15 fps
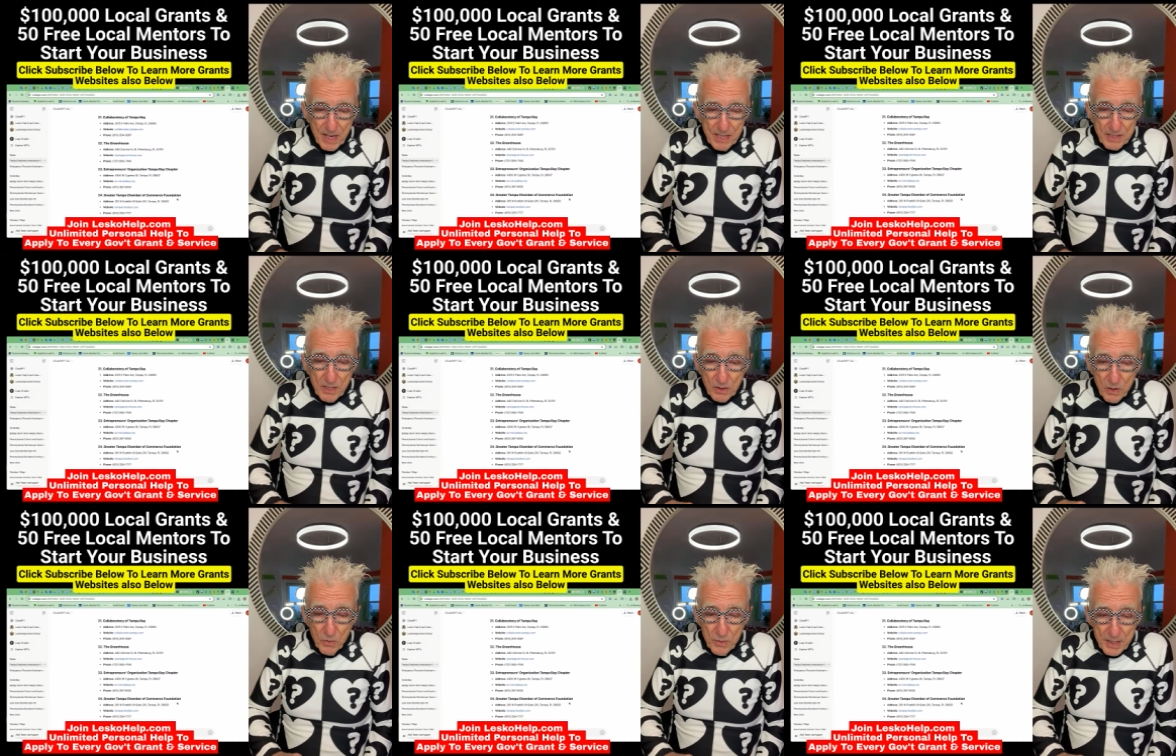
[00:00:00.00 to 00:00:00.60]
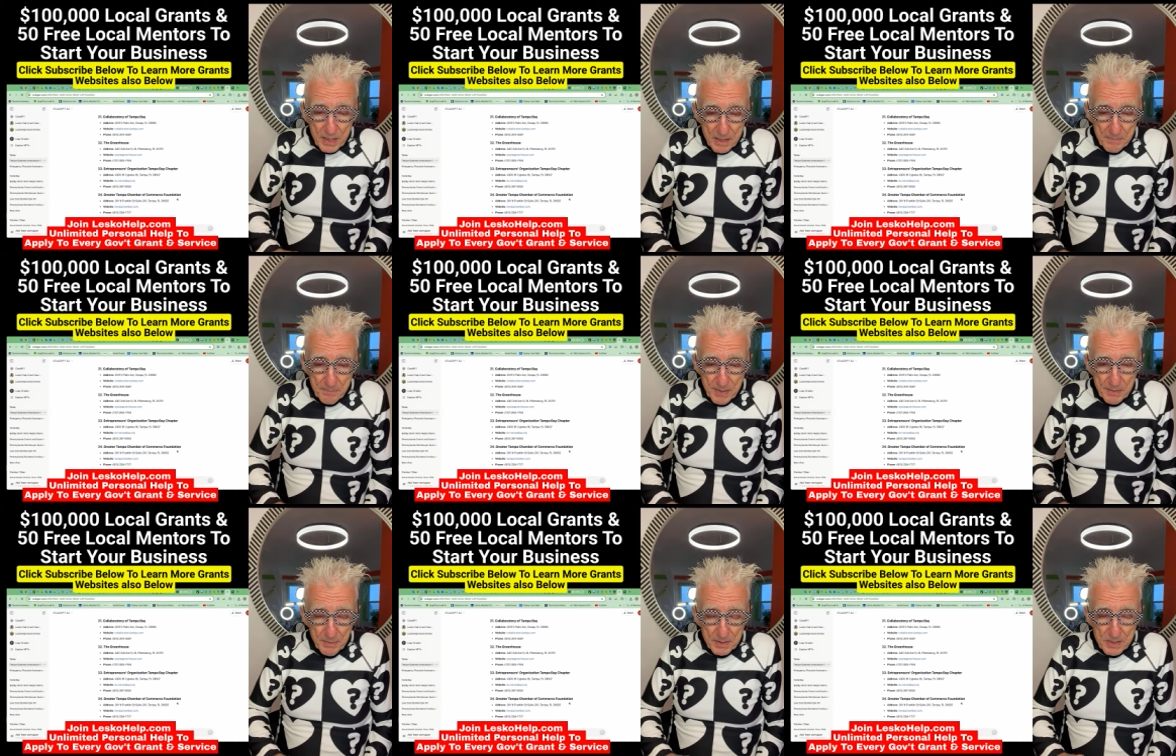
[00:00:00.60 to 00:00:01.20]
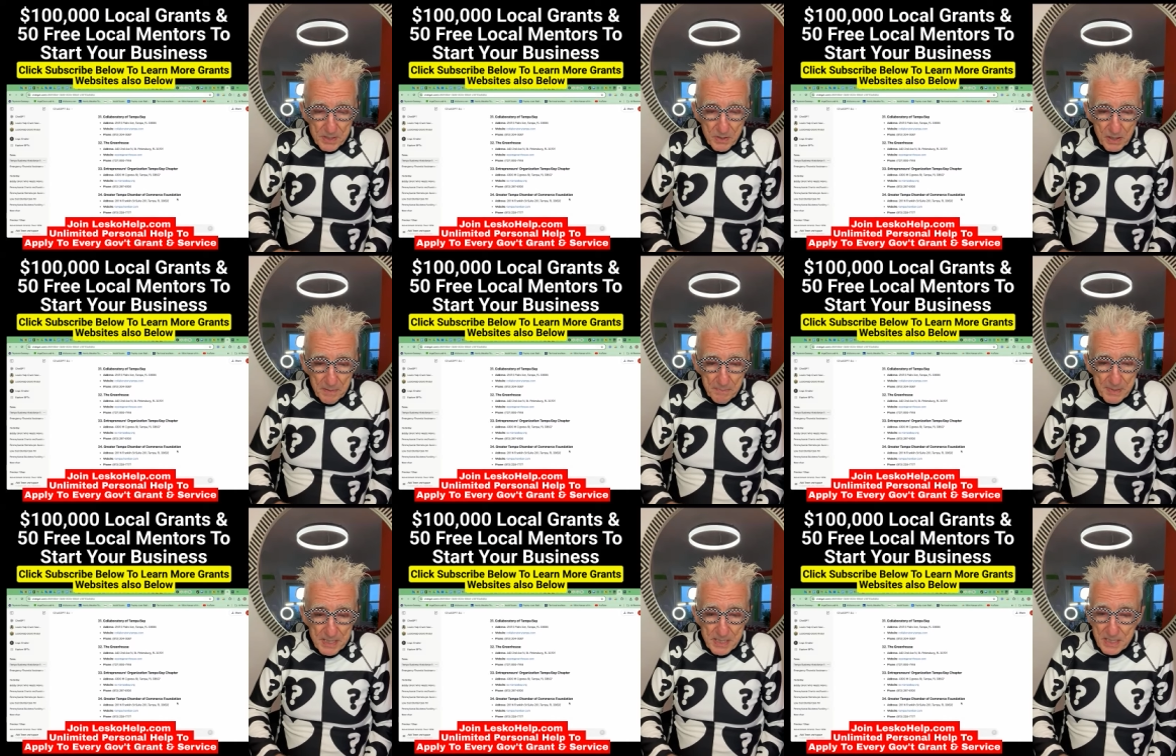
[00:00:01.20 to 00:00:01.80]
to low-income people to start a
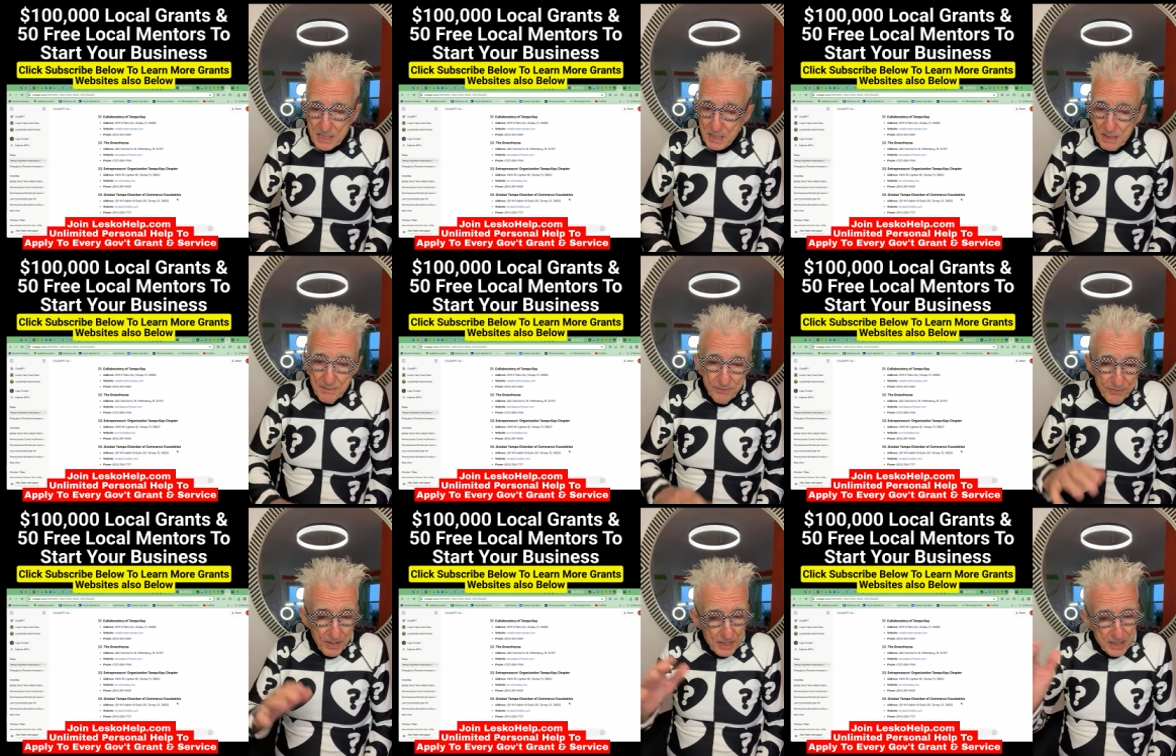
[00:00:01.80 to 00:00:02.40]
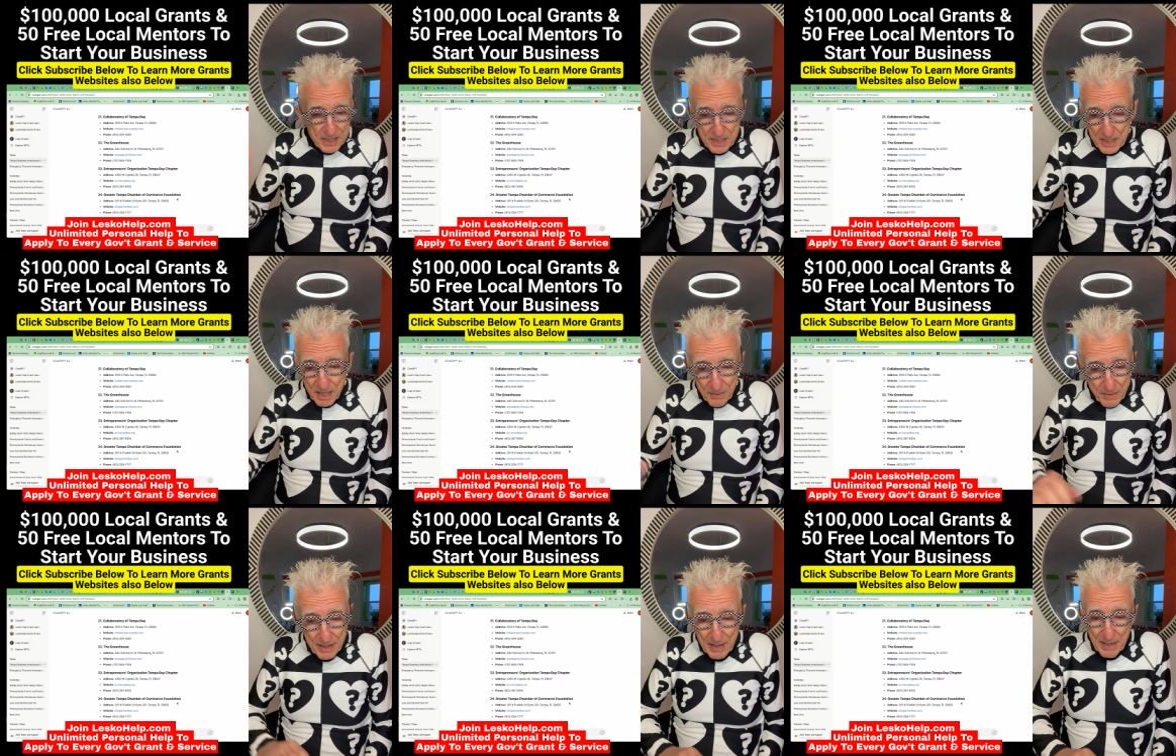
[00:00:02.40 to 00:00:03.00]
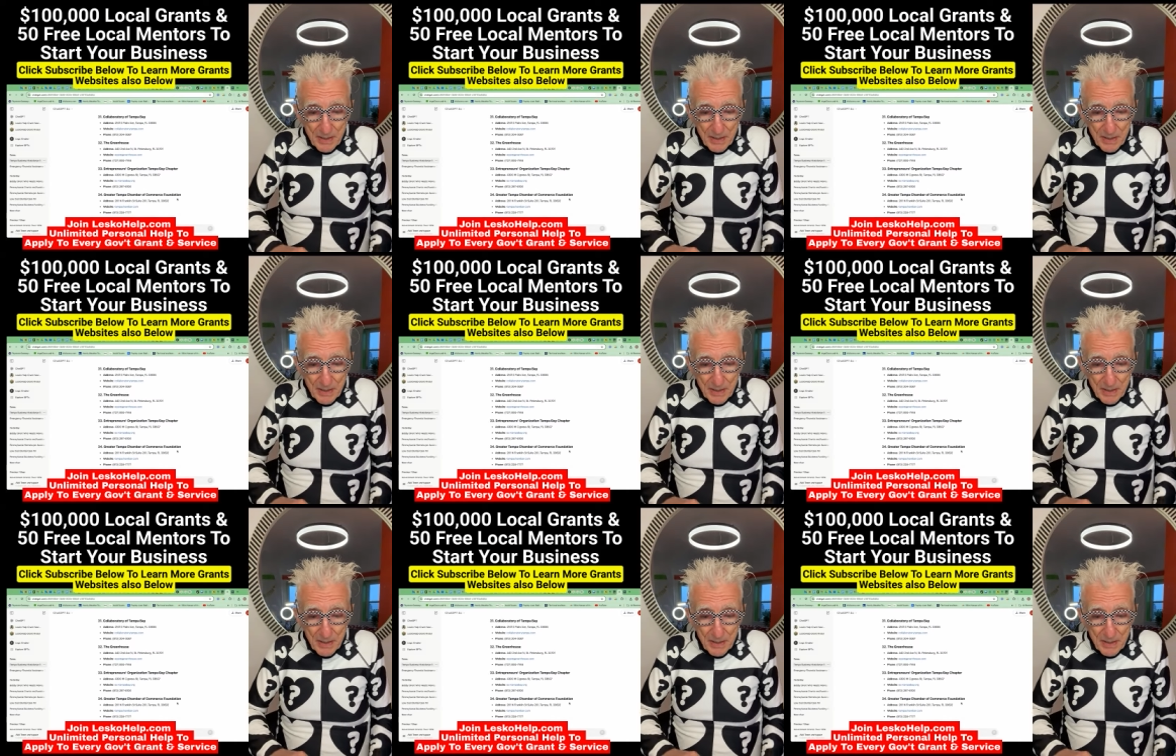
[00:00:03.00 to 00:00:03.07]
business. LiftFund is another one.